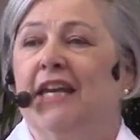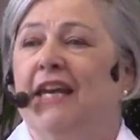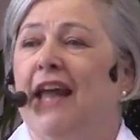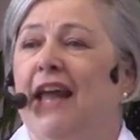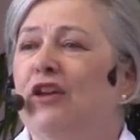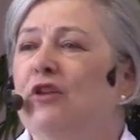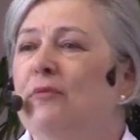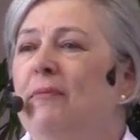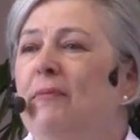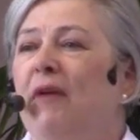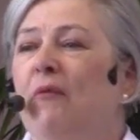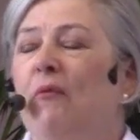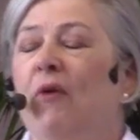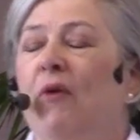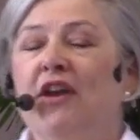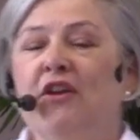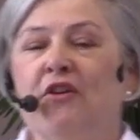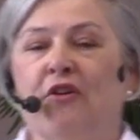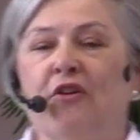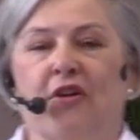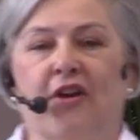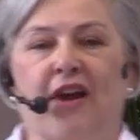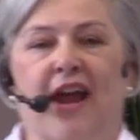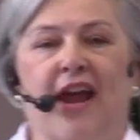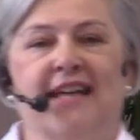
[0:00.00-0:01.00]
Now you may
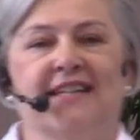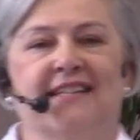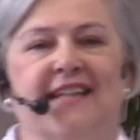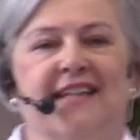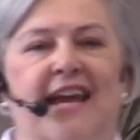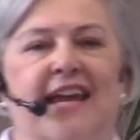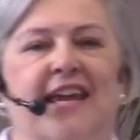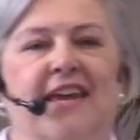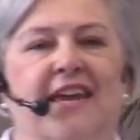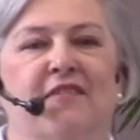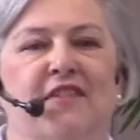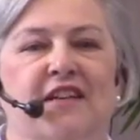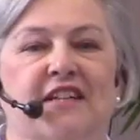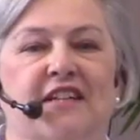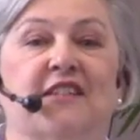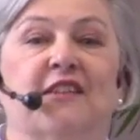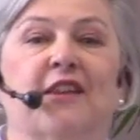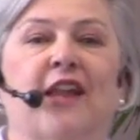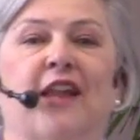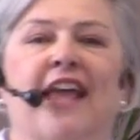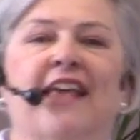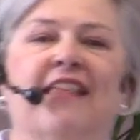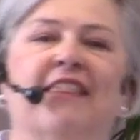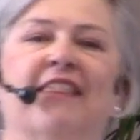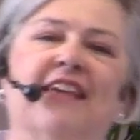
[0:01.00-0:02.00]
wonder, as I give this
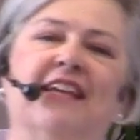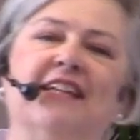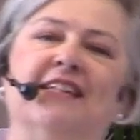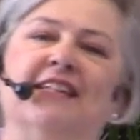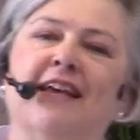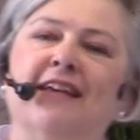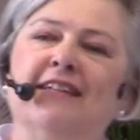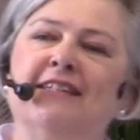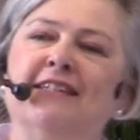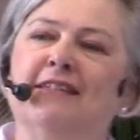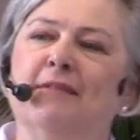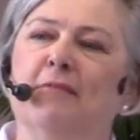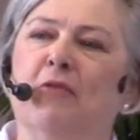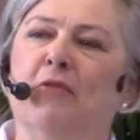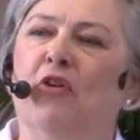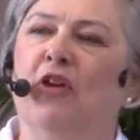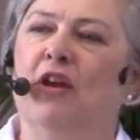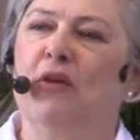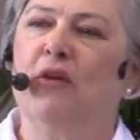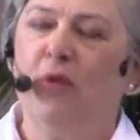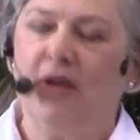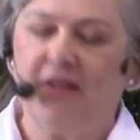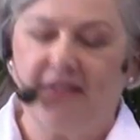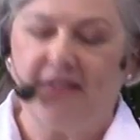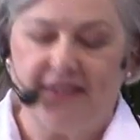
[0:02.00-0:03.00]
lengthy
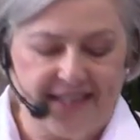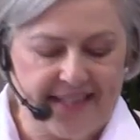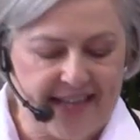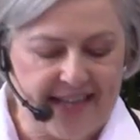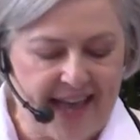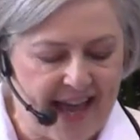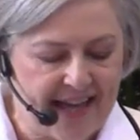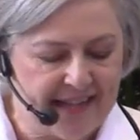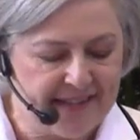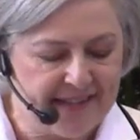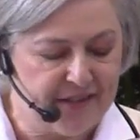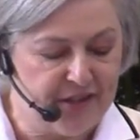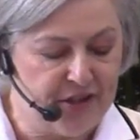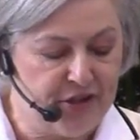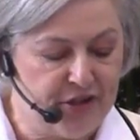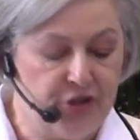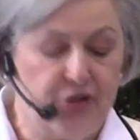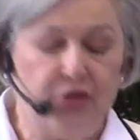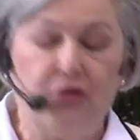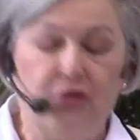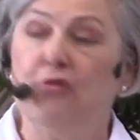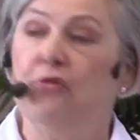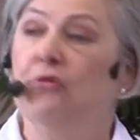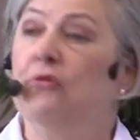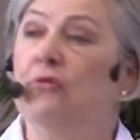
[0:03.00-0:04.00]
testimony, what this has to
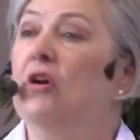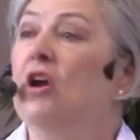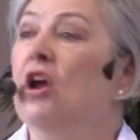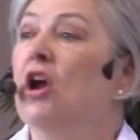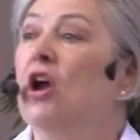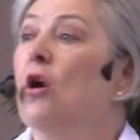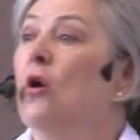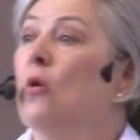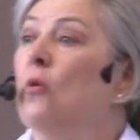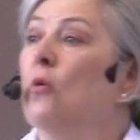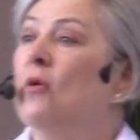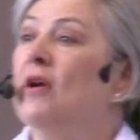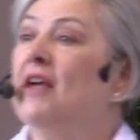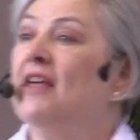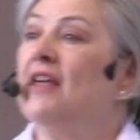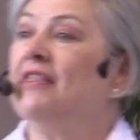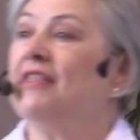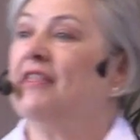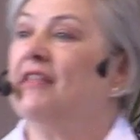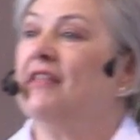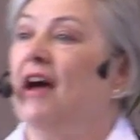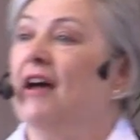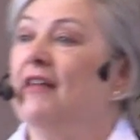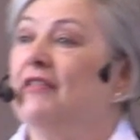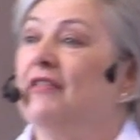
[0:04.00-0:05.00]
do
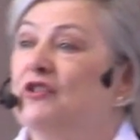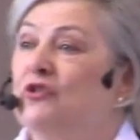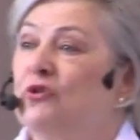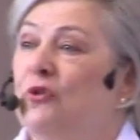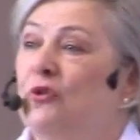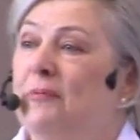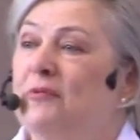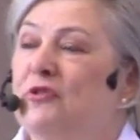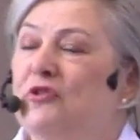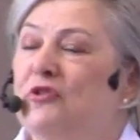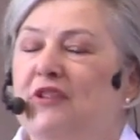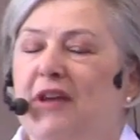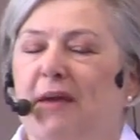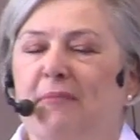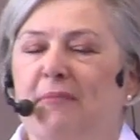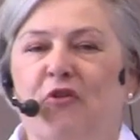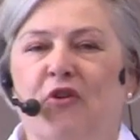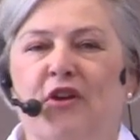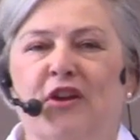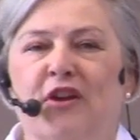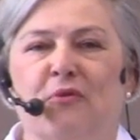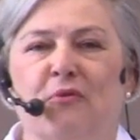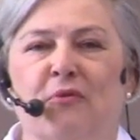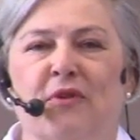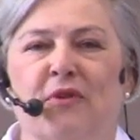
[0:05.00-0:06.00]
with the scriptures I'm
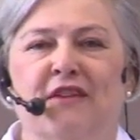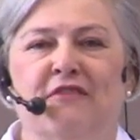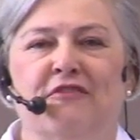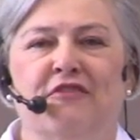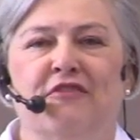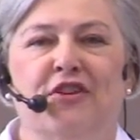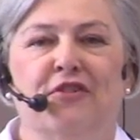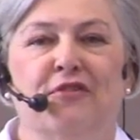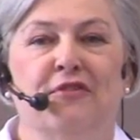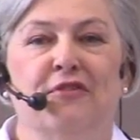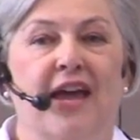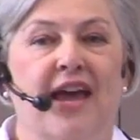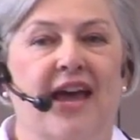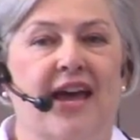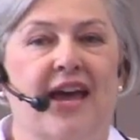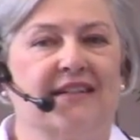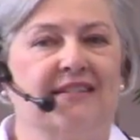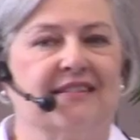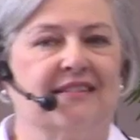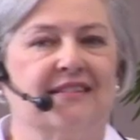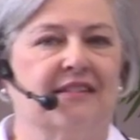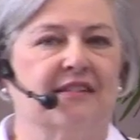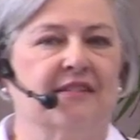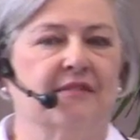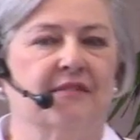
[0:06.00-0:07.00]
going to read for you
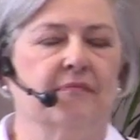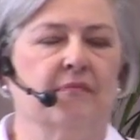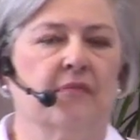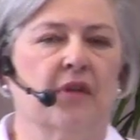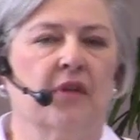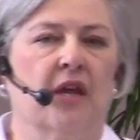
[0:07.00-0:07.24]
next.